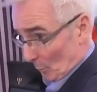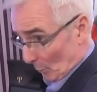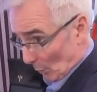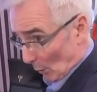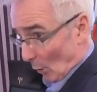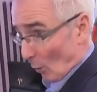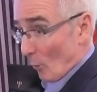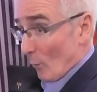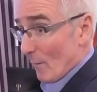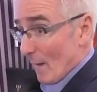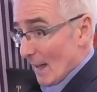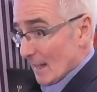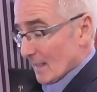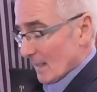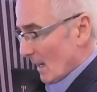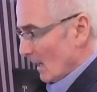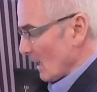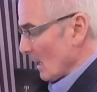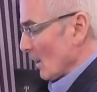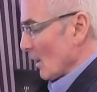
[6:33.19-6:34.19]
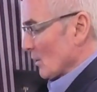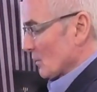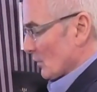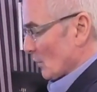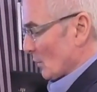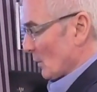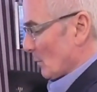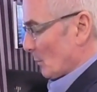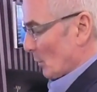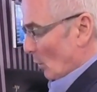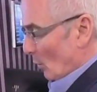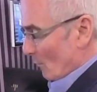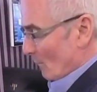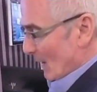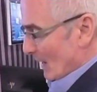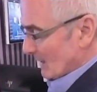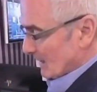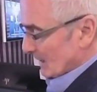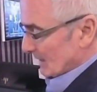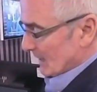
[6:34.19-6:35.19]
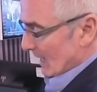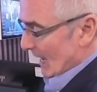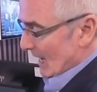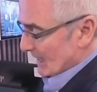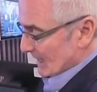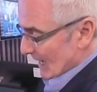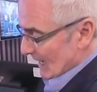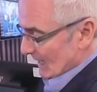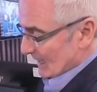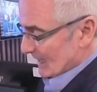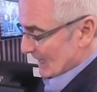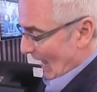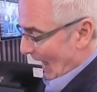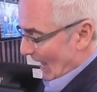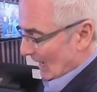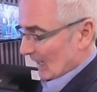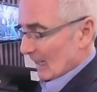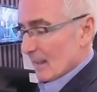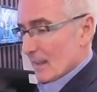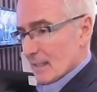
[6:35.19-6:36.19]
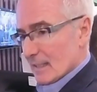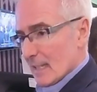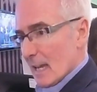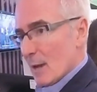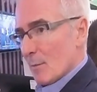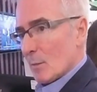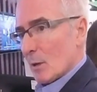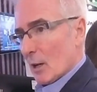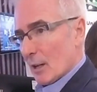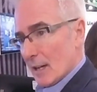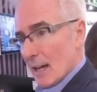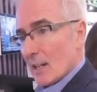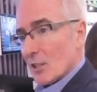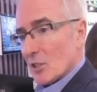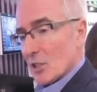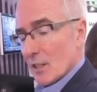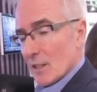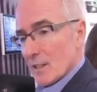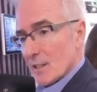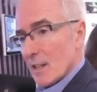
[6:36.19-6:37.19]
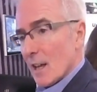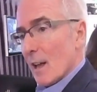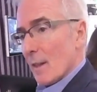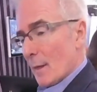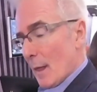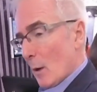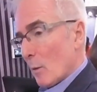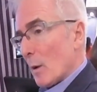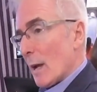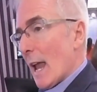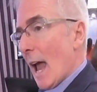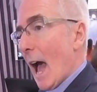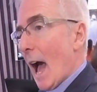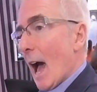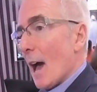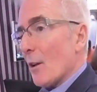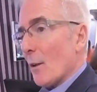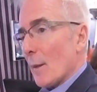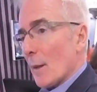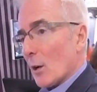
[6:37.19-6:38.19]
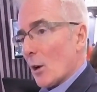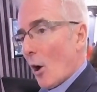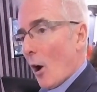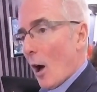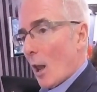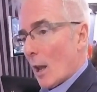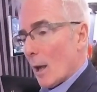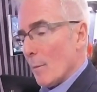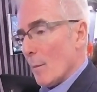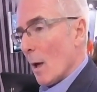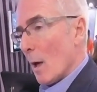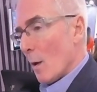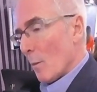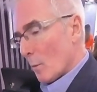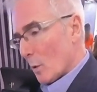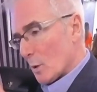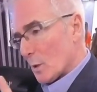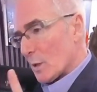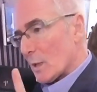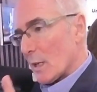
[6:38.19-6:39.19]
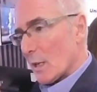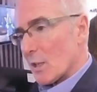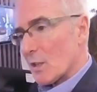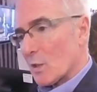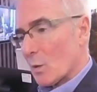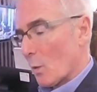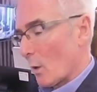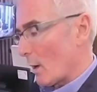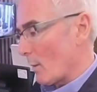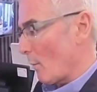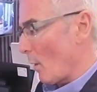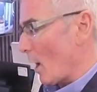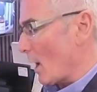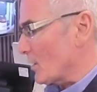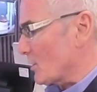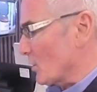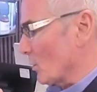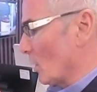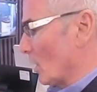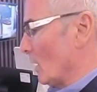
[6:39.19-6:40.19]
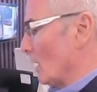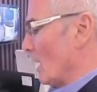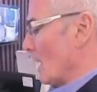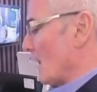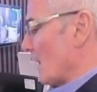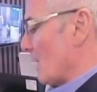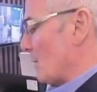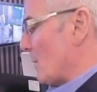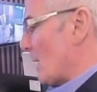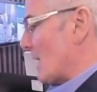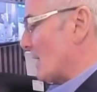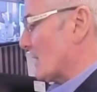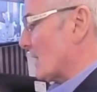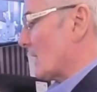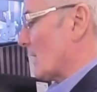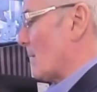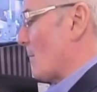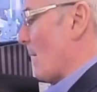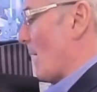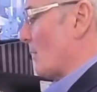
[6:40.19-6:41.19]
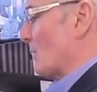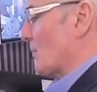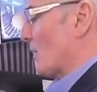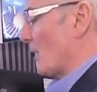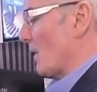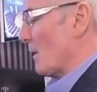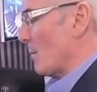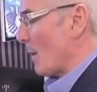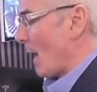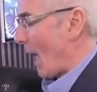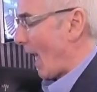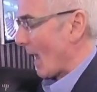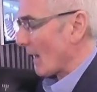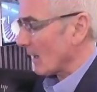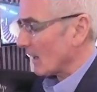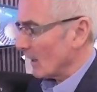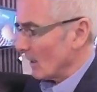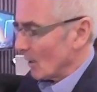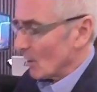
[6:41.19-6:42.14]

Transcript: Pro VESA. So the Pro VESA takes exactly the same connections that we had on the column, puts it in a square module that basically mounts on the back.